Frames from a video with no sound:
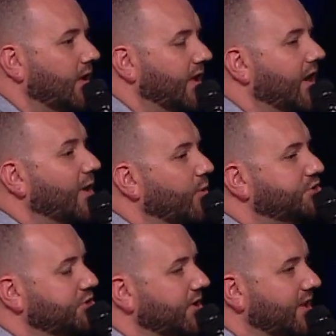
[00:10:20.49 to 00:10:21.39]
And God
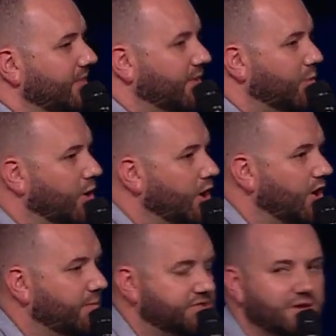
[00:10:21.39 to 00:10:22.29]
wants you to get in the
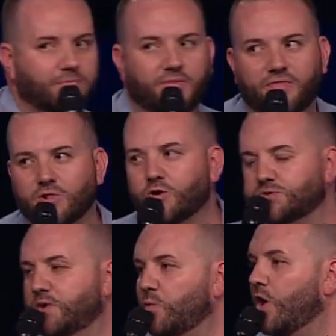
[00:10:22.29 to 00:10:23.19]
Word, but something that the
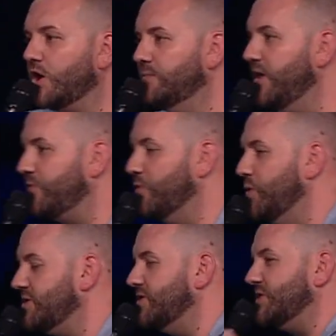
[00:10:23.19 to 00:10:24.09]
Lord's been walking me
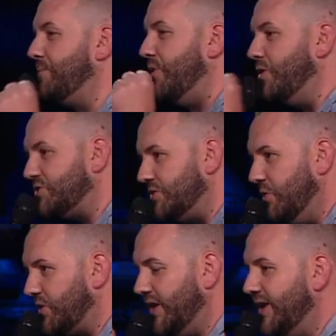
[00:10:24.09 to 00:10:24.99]
through, there's a
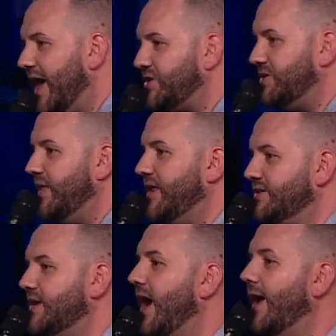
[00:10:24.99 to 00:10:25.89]
personal connection that
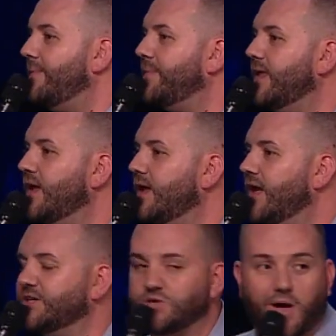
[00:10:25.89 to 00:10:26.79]
He's got.
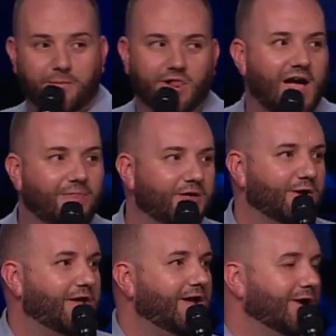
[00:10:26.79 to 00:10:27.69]
And so I'm glad that
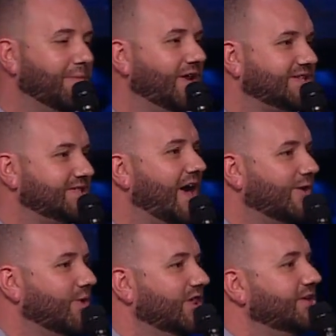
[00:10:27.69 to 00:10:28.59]
you're here, but it's not
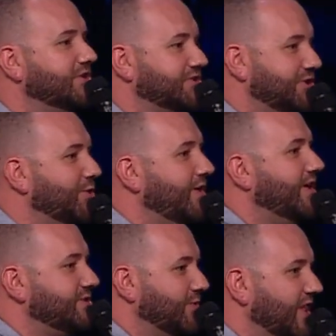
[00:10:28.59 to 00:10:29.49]
a religious duty.
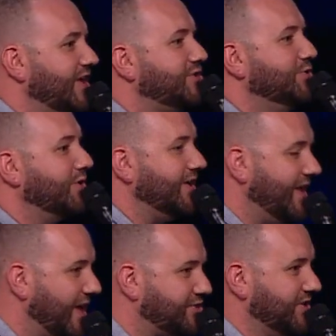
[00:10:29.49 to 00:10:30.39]
It's a relational
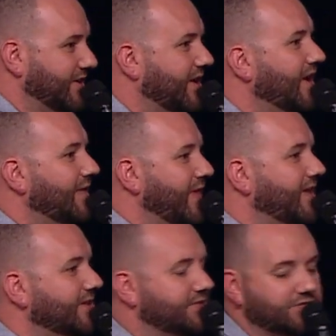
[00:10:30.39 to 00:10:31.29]
connection that
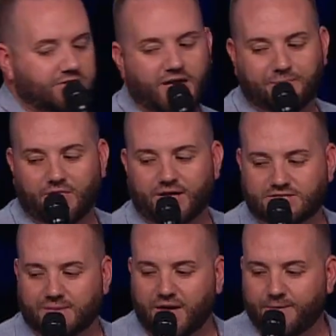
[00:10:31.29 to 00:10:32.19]
gets us to that
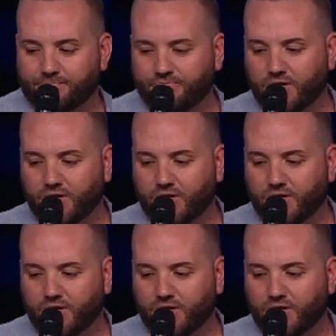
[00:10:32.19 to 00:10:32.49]
place. Amen?